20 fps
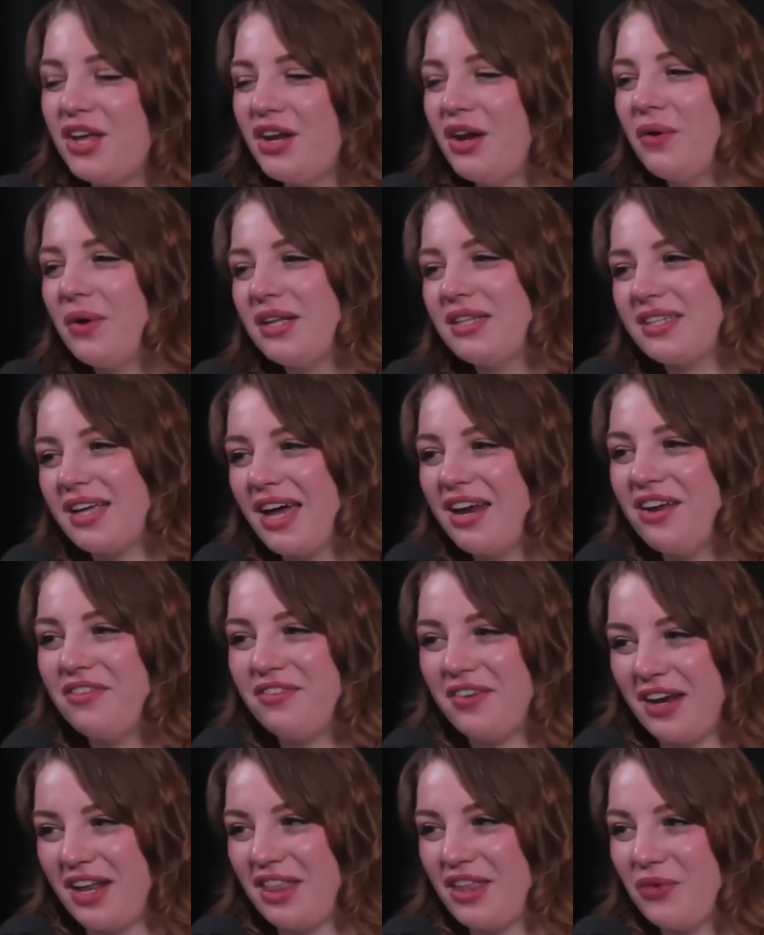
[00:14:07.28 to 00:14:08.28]
know it's kind of
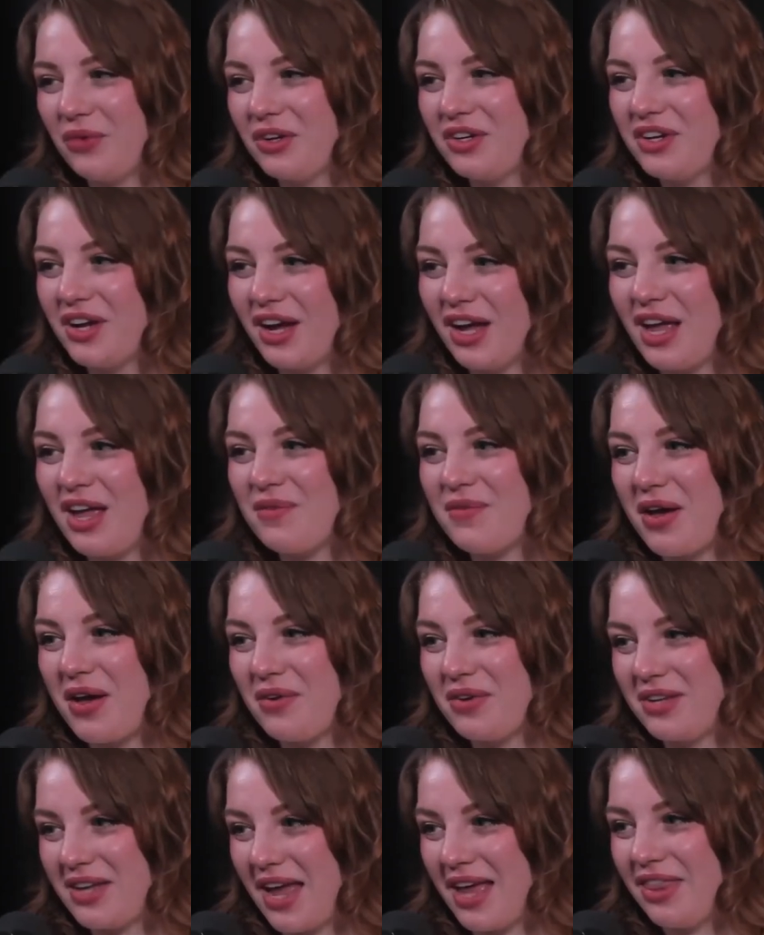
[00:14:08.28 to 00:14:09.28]
funny that we're talking
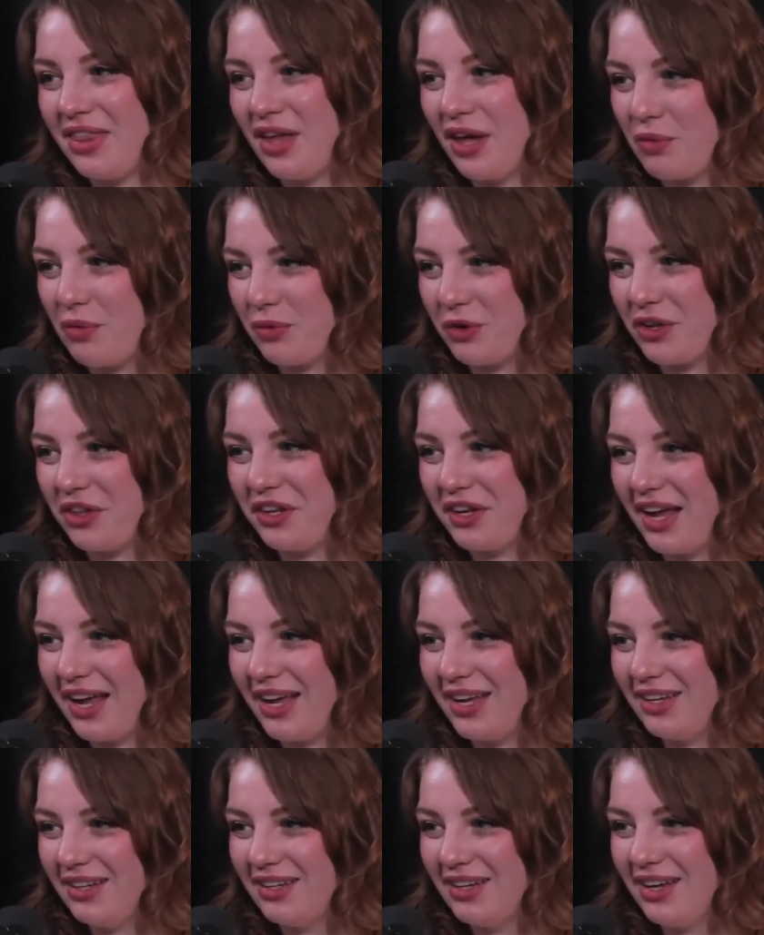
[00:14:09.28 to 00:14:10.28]
about death on a
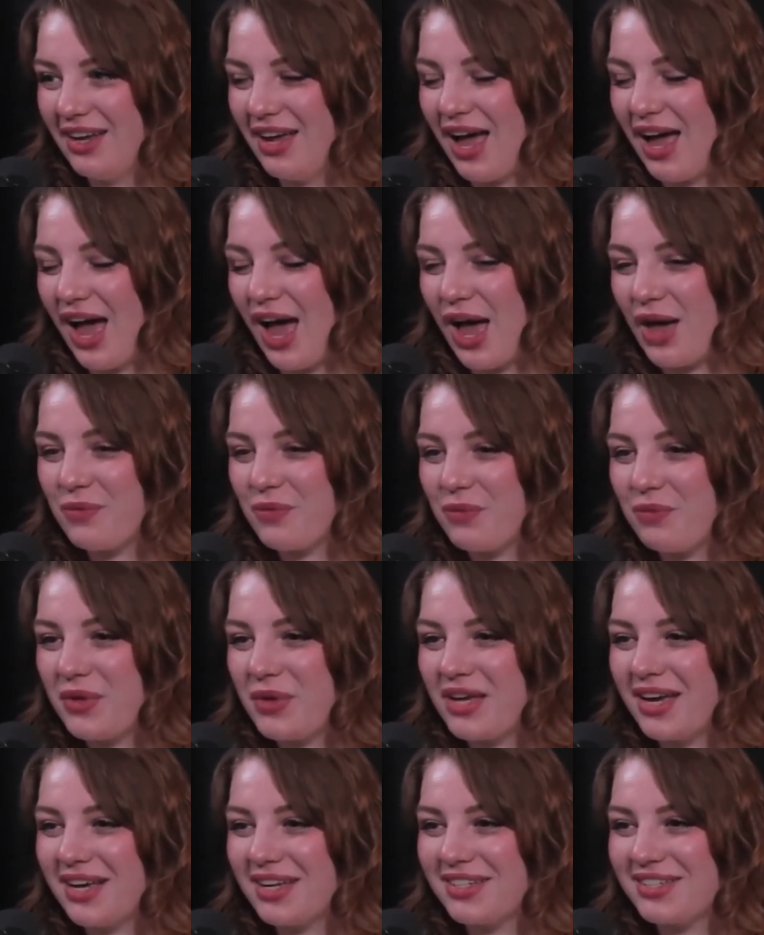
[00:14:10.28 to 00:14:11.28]
birthday um,
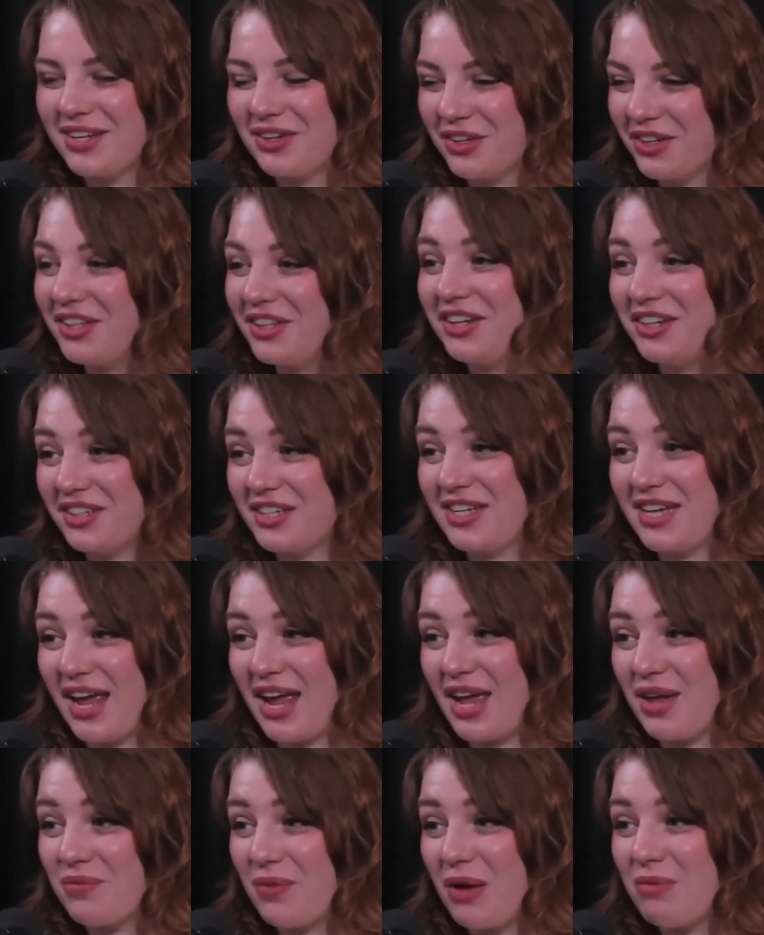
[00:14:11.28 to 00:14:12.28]
because earlier
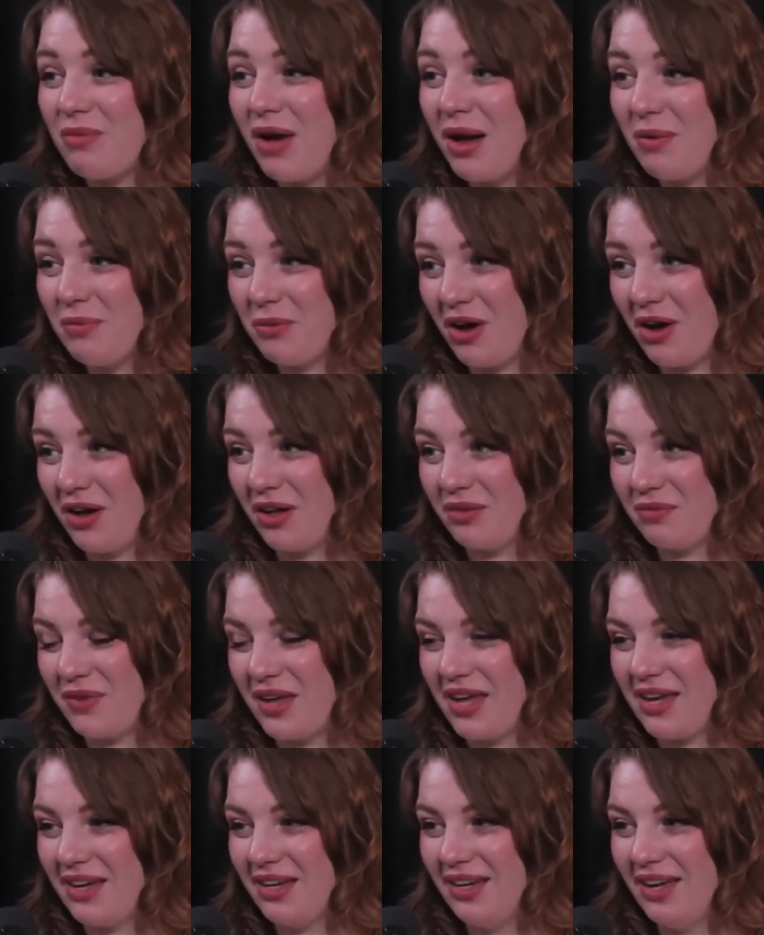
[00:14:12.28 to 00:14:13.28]
today, my mom called
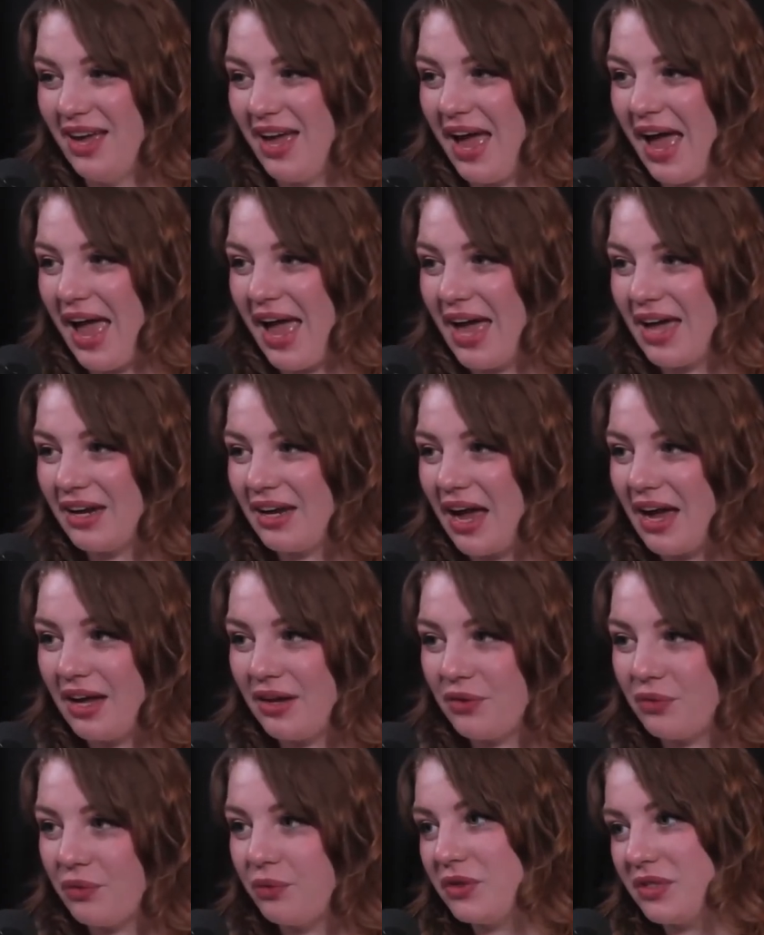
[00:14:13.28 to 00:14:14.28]
me and
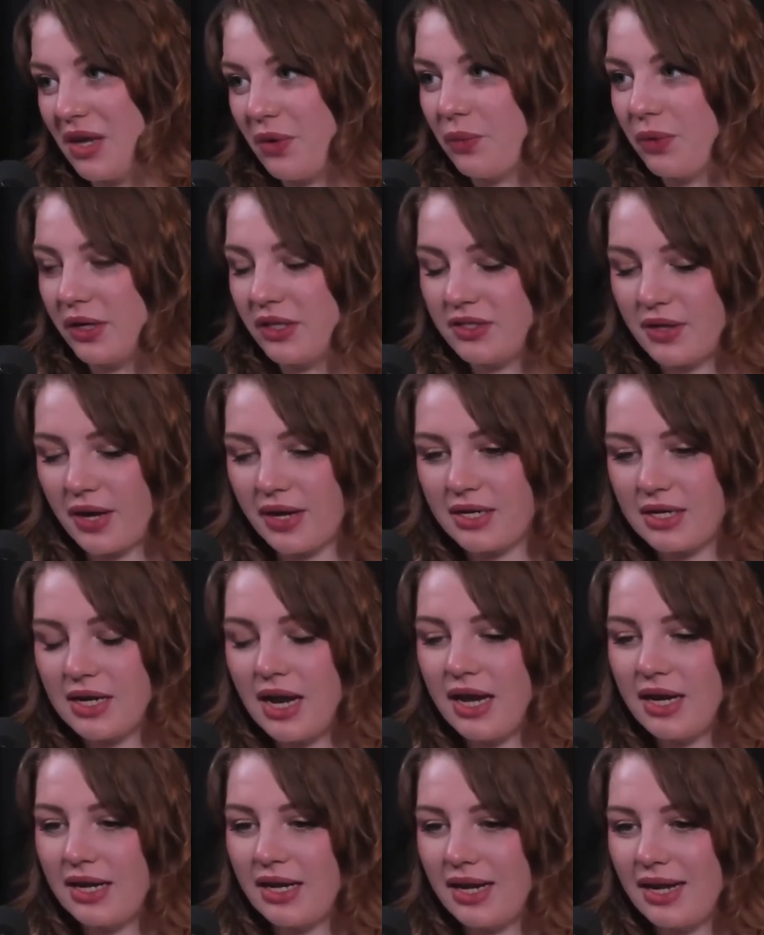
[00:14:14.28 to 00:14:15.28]
I was at work, so I
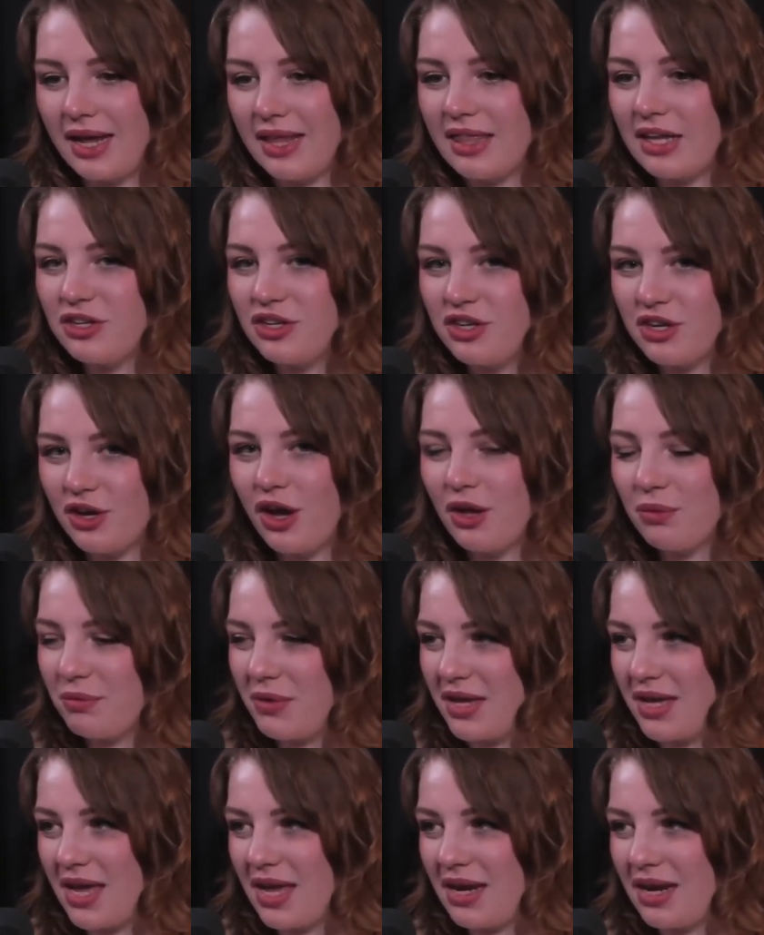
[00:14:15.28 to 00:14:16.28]
denied it. And then she called
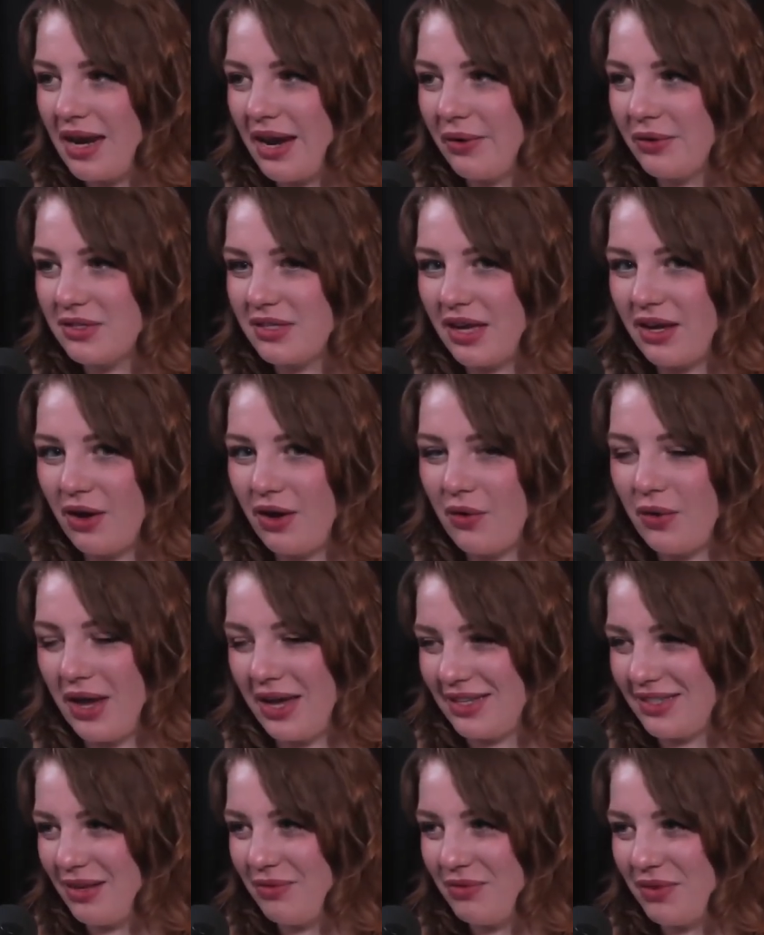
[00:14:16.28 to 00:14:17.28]
me again, and I was like,
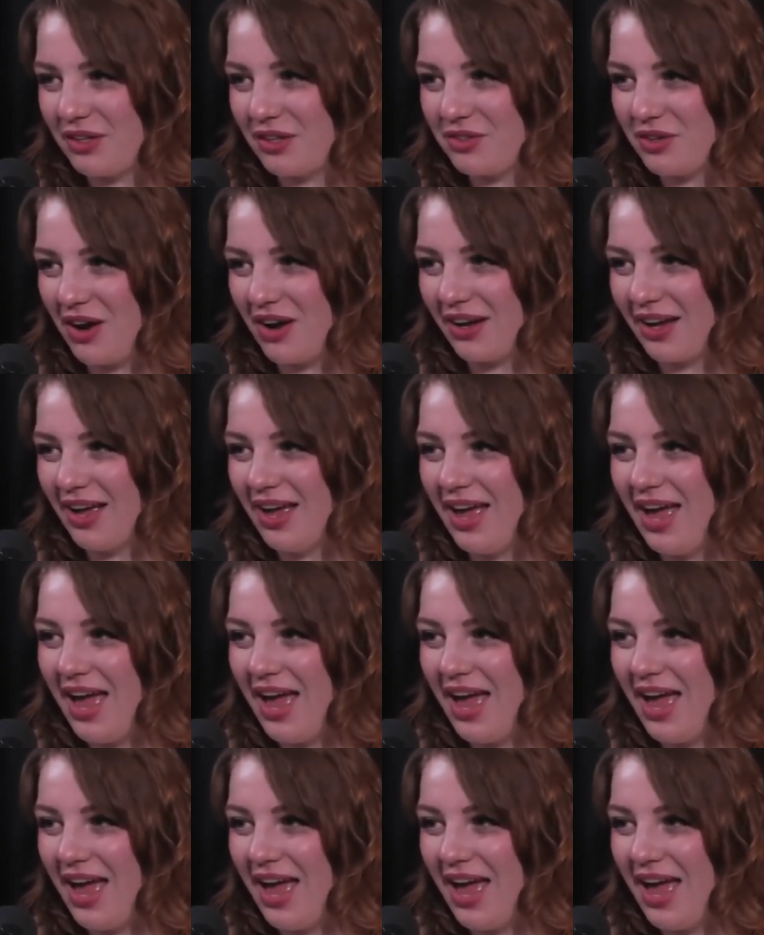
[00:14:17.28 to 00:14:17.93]
okay, something's wrong.